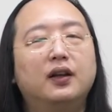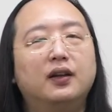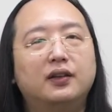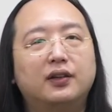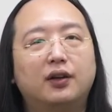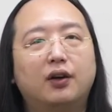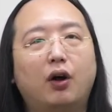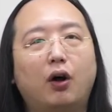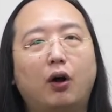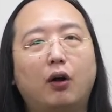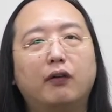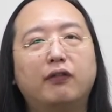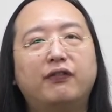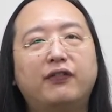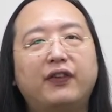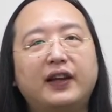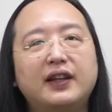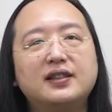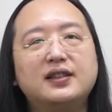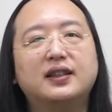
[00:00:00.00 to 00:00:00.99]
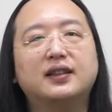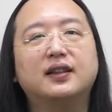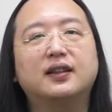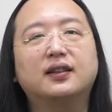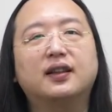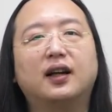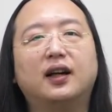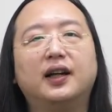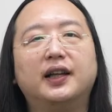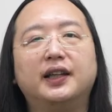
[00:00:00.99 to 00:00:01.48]
they're all facing the
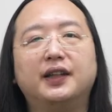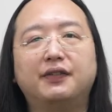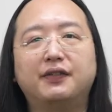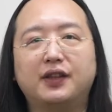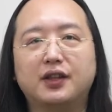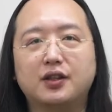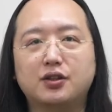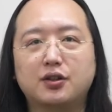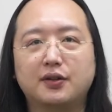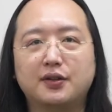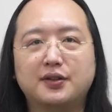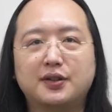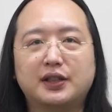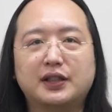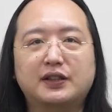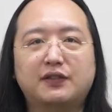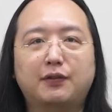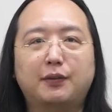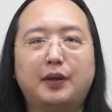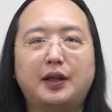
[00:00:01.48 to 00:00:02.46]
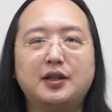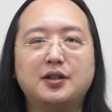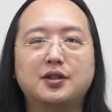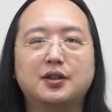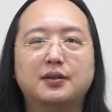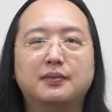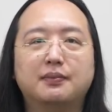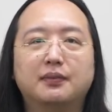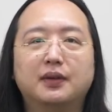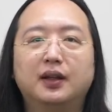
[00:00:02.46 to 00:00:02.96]
tide of digital
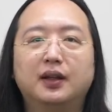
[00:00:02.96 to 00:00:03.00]
transformation.